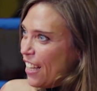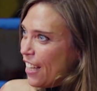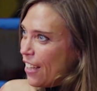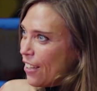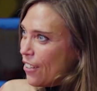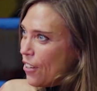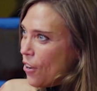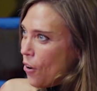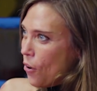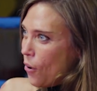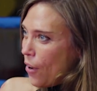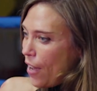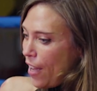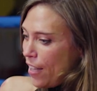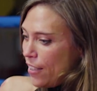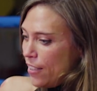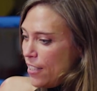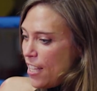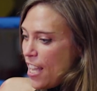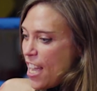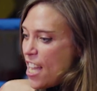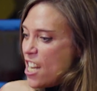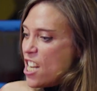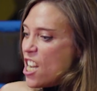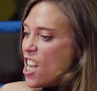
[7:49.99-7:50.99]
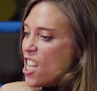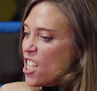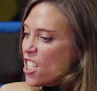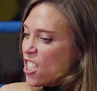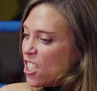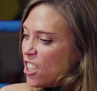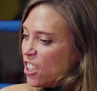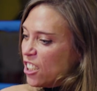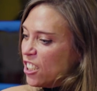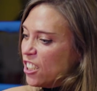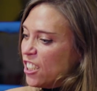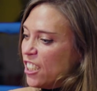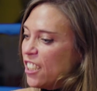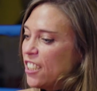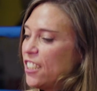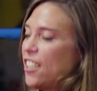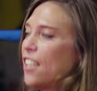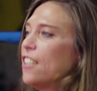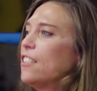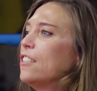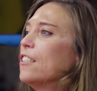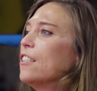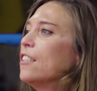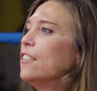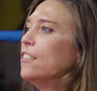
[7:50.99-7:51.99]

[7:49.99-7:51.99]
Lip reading: you know, and then I collect that,